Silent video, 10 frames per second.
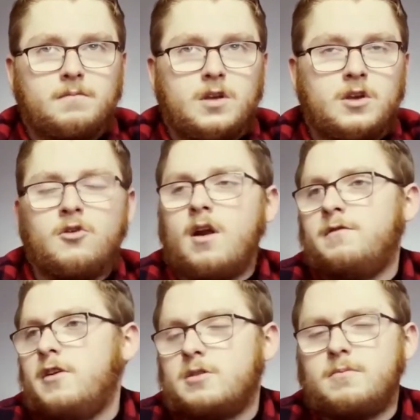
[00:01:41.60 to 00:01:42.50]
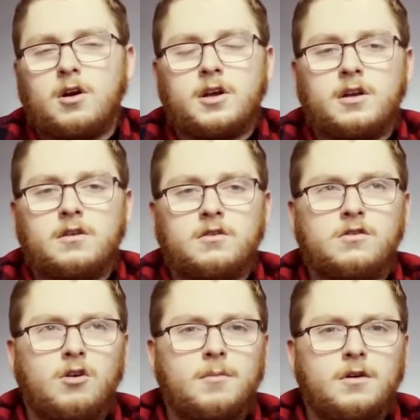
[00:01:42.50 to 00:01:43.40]
Huron Fish Market,
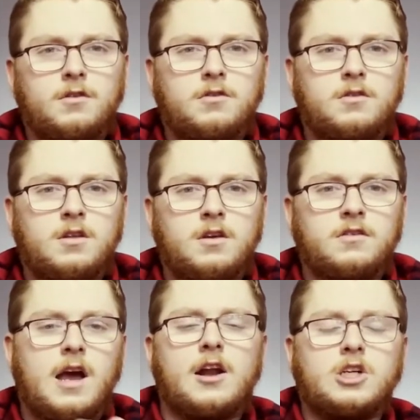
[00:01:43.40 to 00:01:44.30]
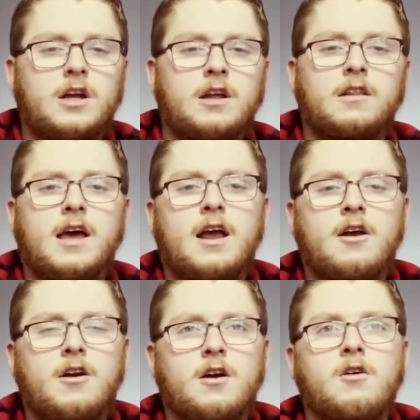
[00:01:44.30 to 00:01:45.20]
Zorba's, the Scottish Inn, that
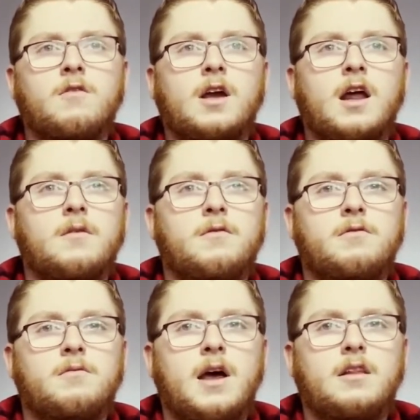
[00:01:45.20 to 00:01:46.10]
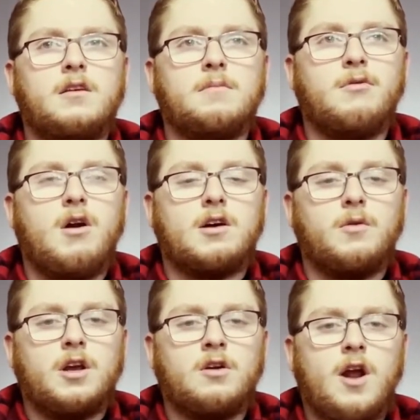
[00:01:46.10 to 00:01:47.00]
area over kind of at the
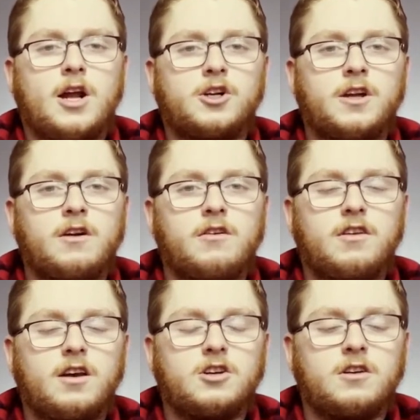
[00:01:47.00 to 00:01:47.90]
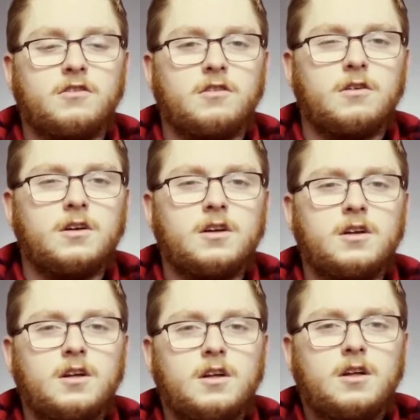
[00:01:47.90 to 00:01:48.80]
Brockway-Gratiot intersection. So
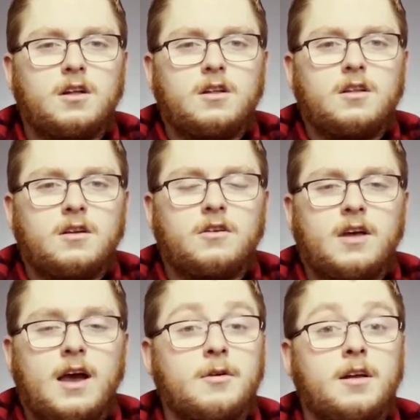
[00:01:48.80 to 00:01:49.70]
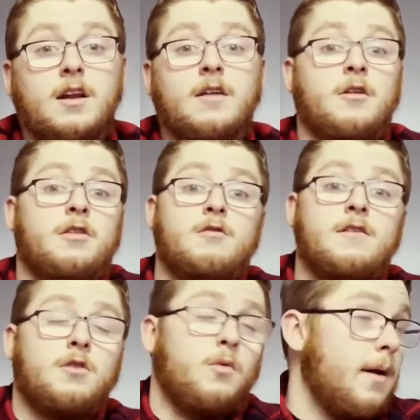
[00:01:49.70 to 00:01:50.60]
there's that. I'm gonna give it a 3 for
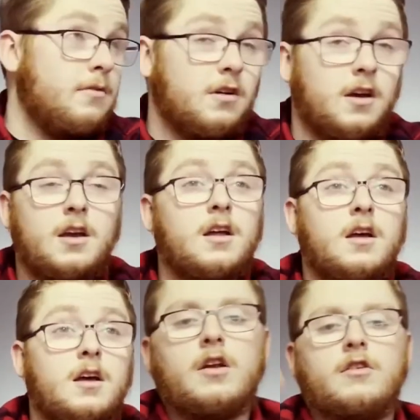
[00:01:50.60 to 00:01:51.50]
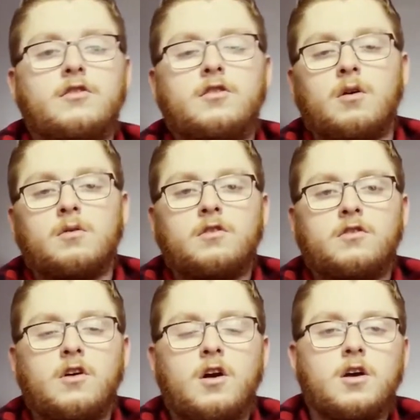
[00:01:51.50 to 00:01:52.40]
the website. So
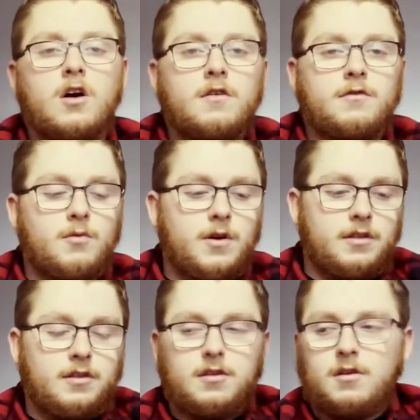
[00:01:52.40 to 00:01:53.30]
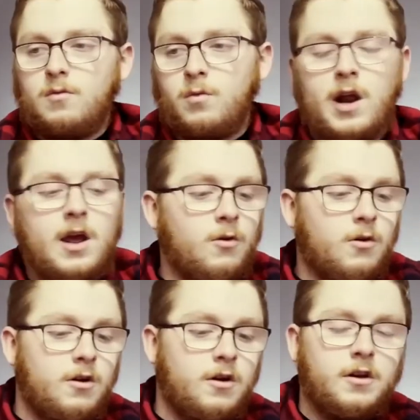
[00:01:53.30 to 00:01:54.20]
starting off with what I
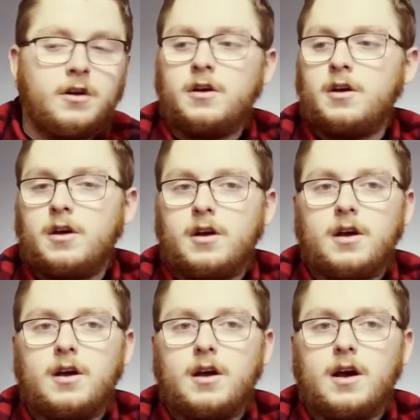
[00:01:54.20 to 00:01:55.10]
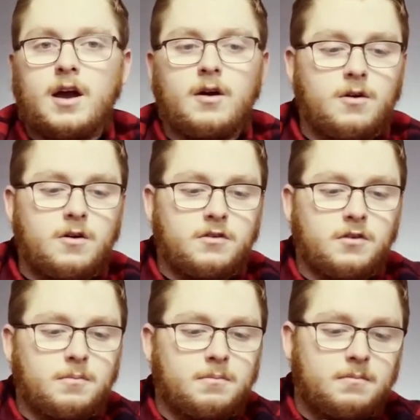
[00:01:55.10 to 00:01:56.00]
ordered
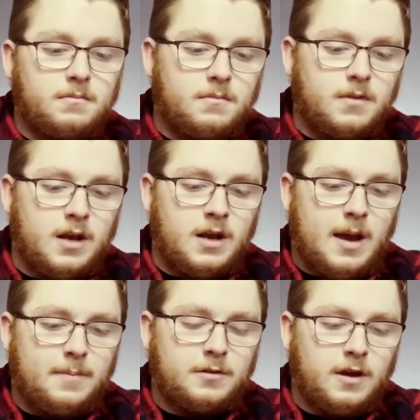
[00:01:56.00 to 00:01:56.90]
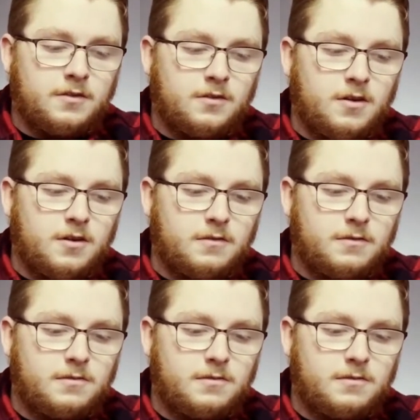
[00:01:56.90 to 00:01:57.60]
an appetizer of